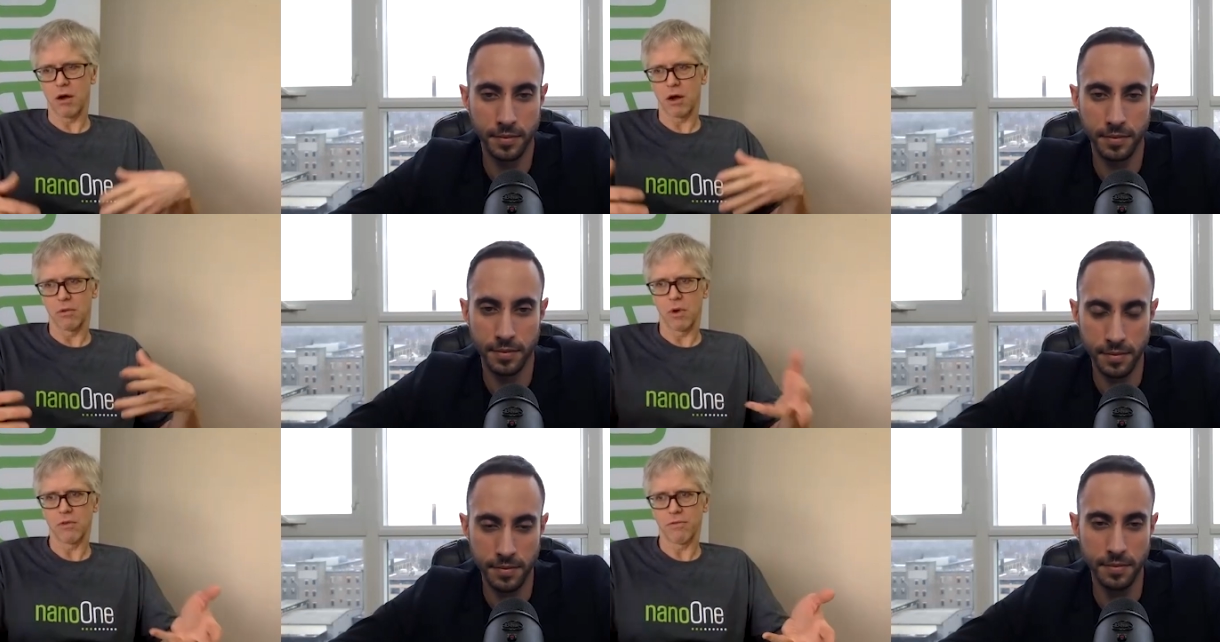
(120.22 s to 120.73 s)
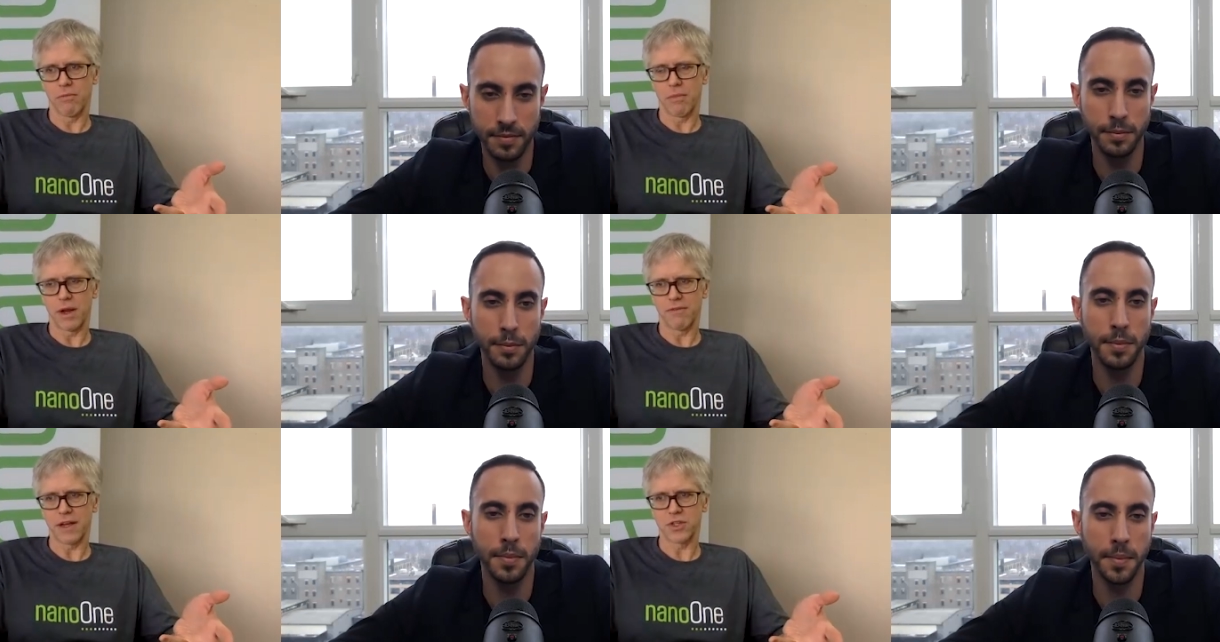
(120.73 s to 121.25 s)
Speaker 1: automotive
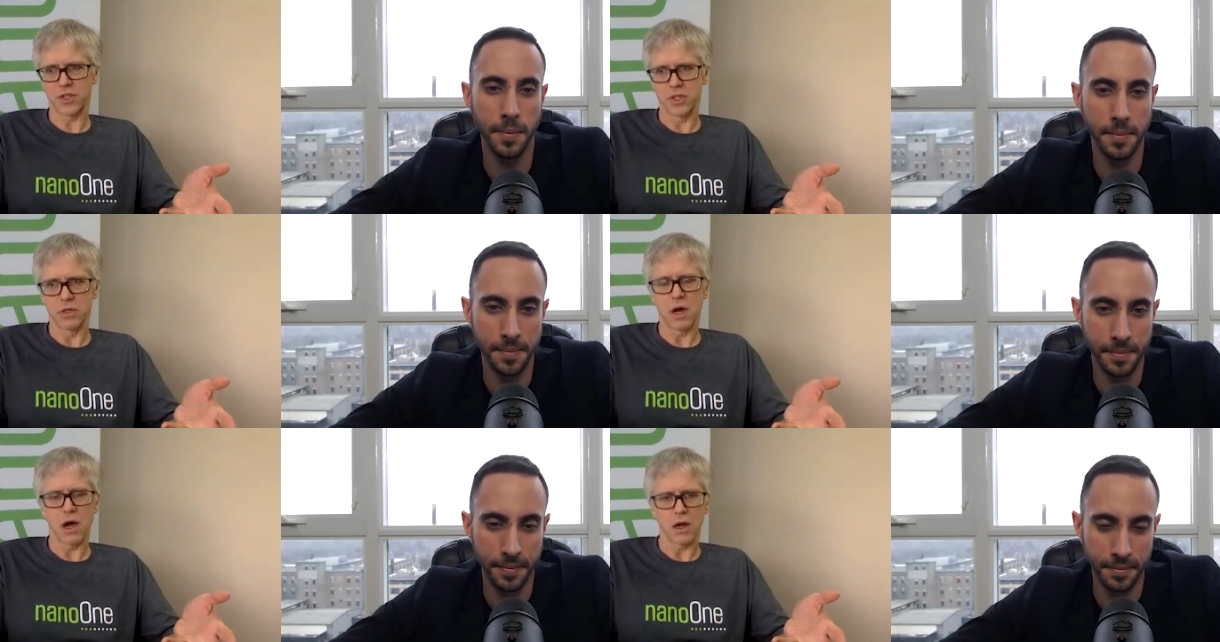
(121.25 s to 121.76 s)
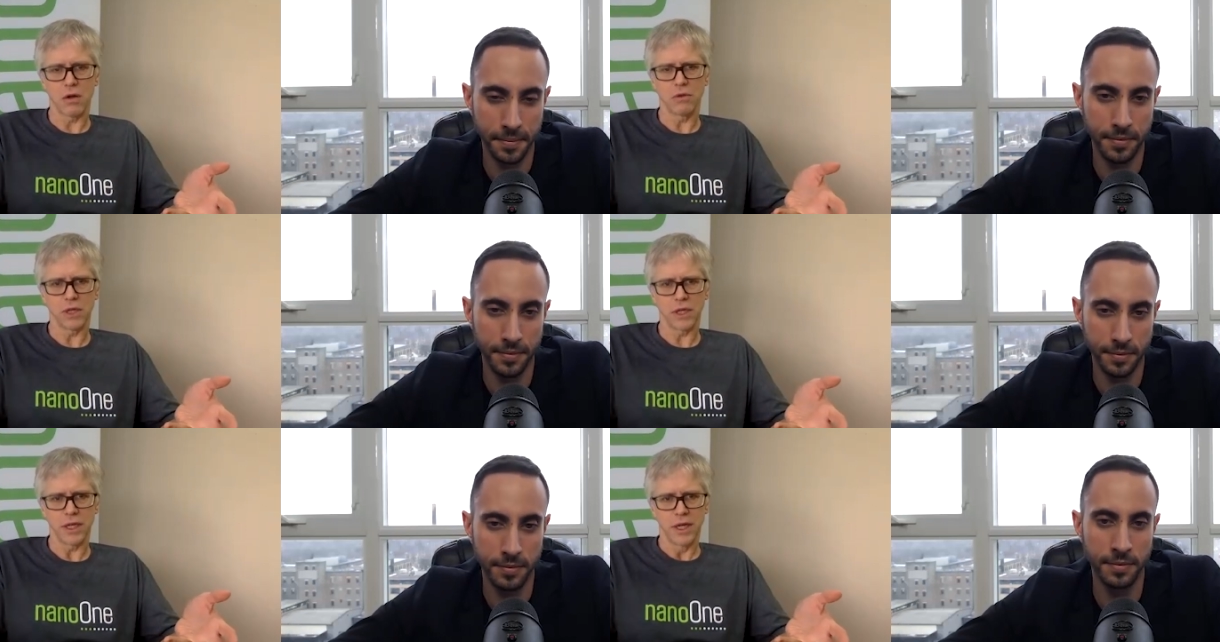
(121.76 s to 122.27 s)
manufacturers not
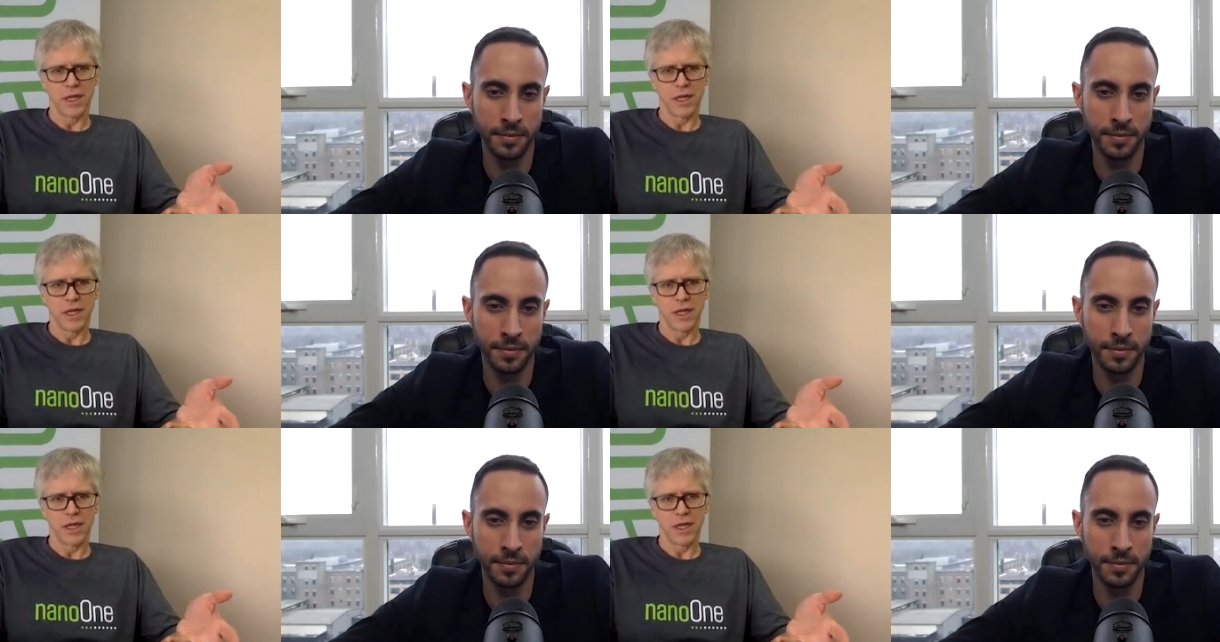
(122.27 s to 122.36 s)
only